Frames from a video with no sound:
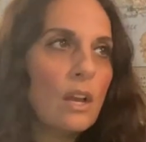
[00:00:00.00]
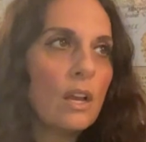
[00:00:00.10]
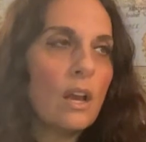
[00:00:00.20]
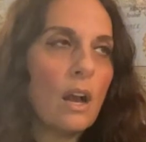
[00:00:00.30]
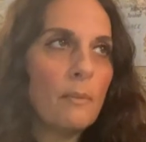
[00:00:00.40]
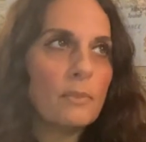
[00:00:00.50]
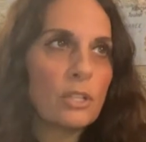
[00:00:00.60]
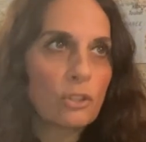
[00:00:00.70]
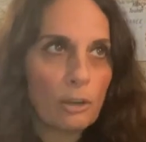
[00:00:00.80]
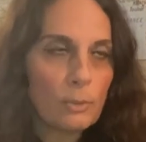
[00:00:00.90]
um,
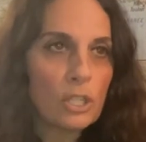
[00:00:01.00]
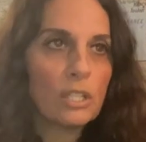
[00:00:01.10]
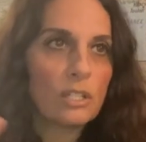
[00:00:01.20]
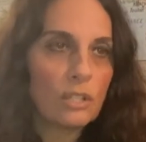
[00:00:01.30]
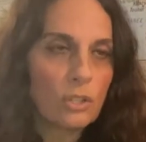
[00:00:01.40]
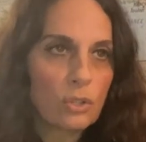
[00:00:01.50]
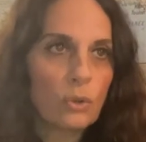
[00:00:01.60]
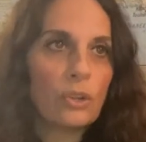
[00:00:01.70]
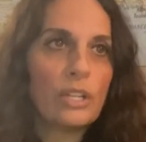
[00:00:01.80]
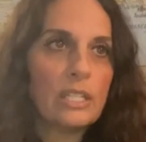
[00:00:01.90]
descriptions and
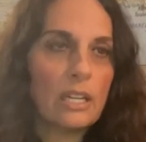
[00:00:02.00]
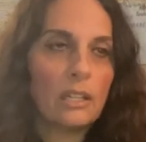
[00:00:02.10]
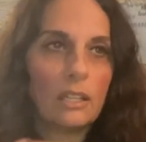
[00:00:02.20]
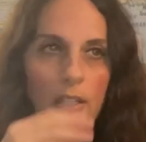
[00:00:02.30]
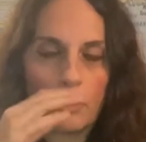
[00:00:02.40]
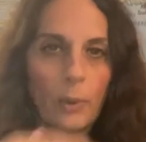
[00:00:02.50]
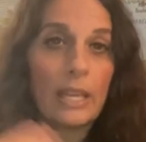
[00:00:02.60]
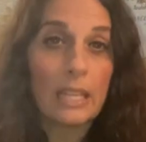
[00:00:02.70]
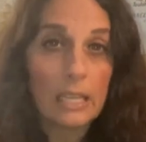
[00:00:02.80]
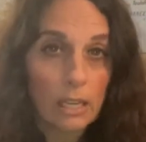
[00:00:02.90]
storytelling and the way
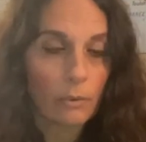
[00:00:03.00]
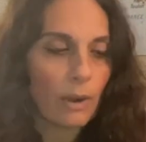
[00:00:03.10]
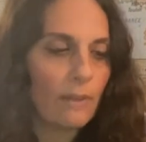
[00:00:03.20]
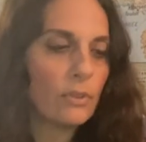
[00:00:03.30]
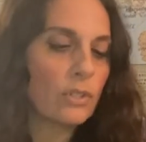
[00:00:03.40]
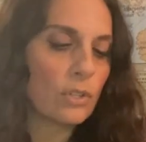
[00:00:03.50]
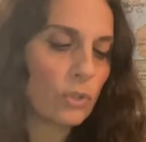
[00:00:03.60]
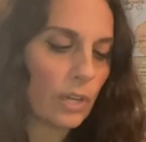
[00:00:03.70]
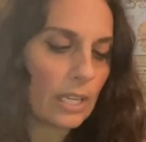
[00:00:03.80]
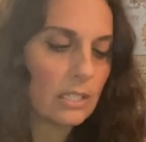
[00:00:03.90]
that he unravels the
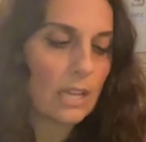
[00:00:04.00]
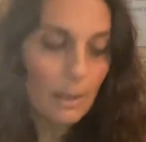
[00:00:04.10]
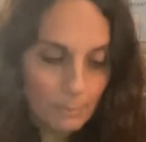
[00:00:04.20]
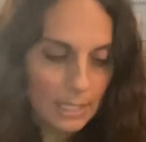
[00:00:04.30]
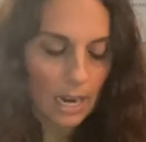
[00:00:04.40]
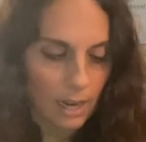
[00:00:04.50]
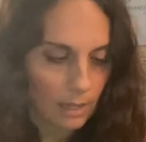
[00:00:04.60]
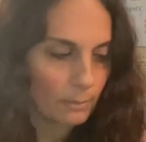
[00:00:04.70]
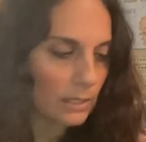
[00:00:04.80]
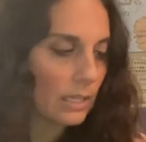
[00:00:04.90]
story,
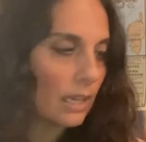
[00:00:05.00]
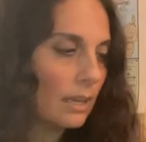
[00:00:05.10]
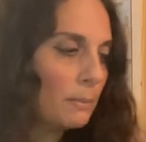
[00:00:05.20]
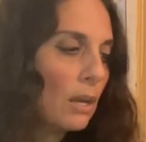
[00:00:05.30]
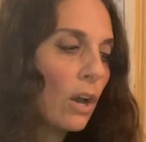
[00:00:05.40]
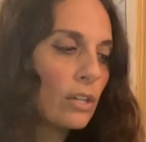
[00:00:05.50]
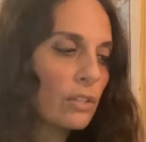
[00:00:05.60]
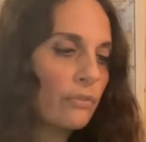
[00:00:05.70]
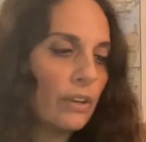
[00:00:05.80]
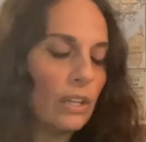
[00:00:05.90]
sometimes it can be hard to
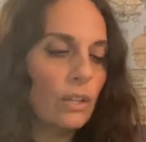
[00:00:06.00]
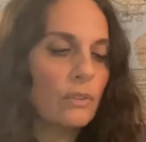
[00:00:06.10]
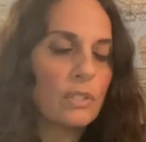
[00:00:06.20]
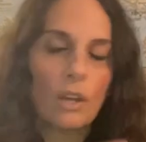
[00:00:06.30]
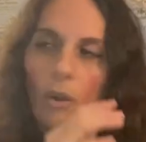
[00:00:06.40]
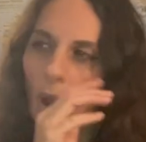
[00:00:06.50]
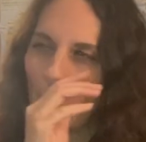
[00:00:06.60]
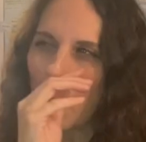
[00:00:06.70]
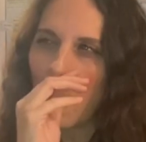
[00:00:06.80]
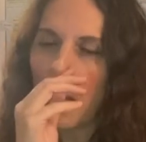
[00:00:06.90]
follow. So
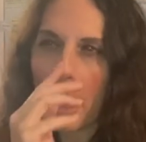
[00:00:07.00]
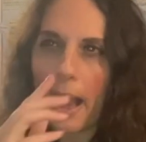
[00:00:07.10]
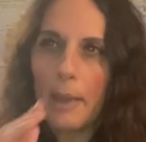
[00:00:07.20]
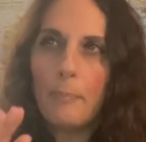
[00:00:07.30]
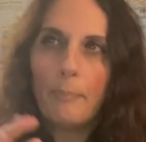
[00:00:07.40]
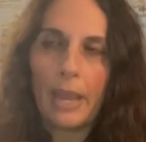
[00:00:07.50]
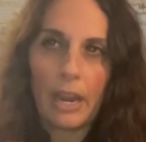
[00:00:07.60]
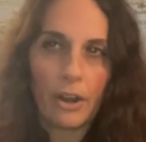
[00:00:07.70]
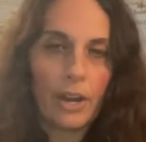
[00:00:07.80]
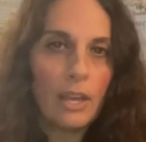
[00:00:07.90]
I
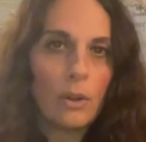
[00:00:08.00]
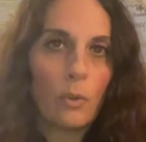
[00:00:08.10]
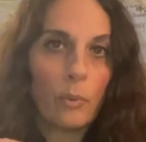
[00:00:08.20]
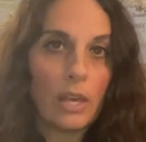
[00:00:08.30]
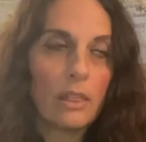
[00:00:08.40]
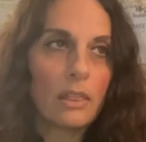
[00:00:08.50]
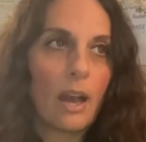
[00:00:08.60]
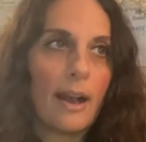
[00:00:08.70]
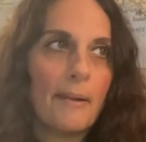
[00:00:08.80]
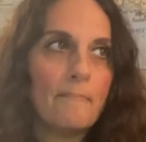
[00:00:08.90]
pair it with
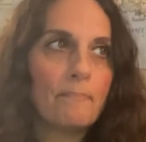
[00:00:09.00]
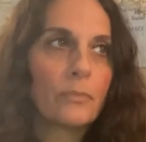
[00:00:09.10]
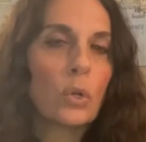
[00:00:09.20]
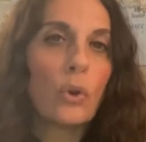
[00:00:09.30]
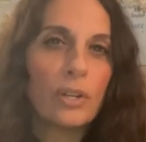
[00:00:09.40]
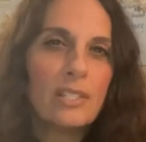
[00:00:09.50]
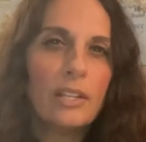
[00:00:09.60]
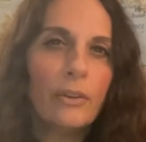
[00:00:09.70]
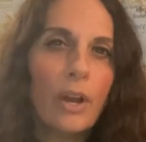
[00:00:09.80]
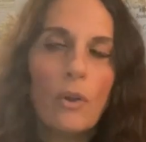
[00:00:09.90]
um, Course
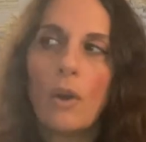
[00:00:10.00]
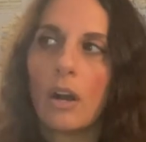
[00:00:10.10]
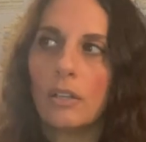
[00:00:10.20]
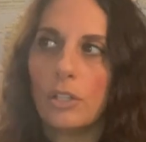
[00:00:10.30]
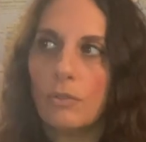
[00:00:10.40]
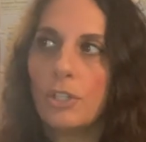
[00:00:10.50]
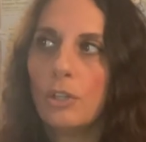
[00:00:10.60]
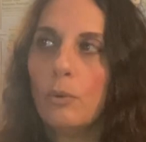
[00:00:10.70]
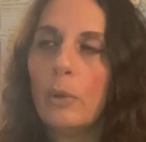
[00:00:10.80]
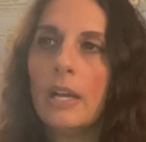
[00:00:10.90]
Hero on
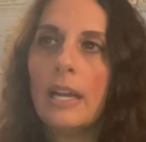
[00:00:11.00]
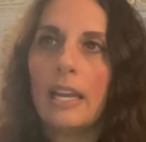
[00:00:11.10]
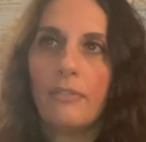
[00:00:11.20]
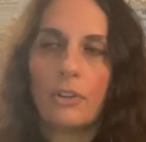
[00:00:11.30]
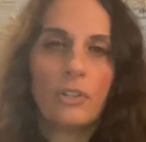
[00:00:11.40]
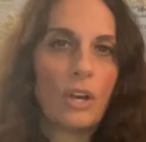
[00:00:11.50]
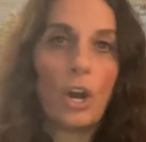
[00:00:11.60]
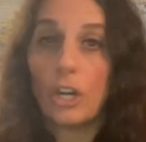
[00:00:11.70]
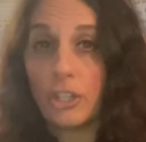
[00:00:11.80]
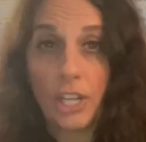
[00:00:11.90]
YouTube. If there's a
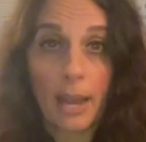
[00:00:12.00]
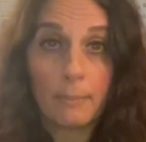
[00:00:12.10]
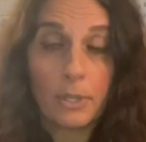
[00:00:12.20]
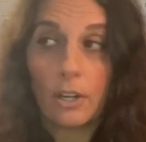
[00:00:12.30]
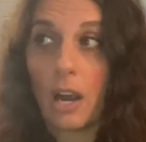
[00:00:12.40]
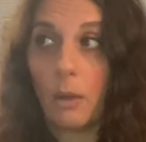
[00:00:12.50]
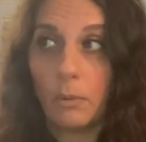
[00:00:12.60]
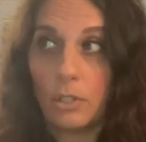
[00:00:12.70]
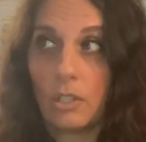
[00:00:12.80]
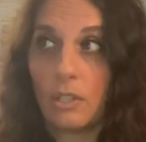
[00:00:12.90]
hard chapter, I will
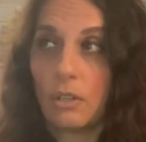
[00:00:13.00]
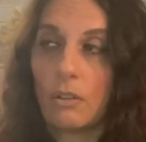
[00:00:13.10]
just